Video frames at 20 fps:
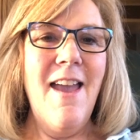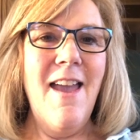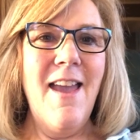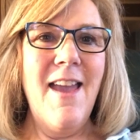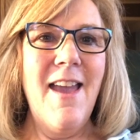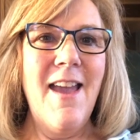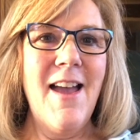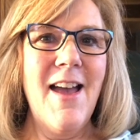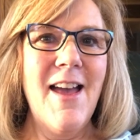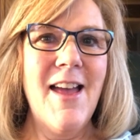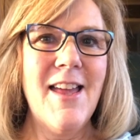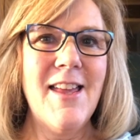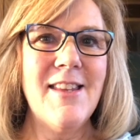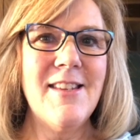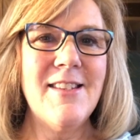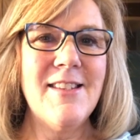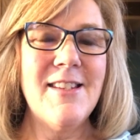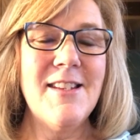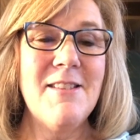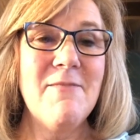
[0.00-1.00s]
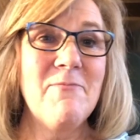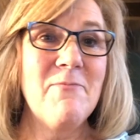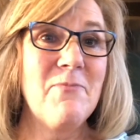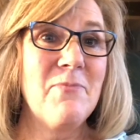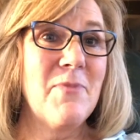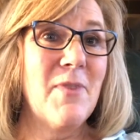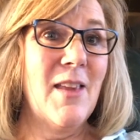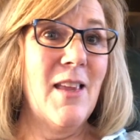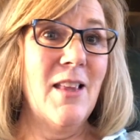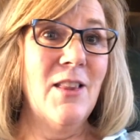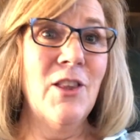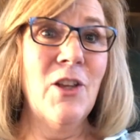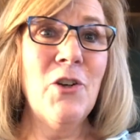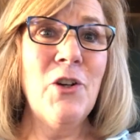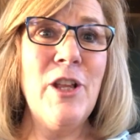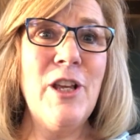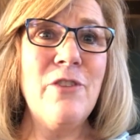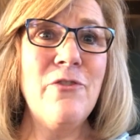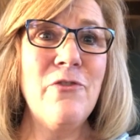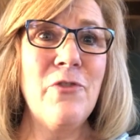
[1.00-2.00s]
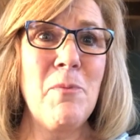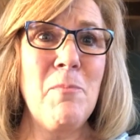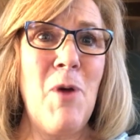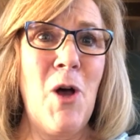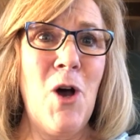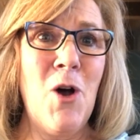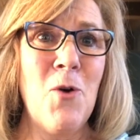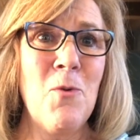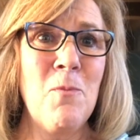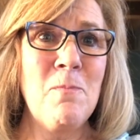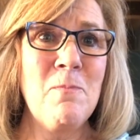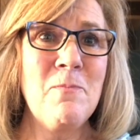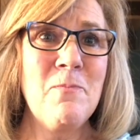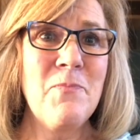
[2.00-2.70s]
and learning from home.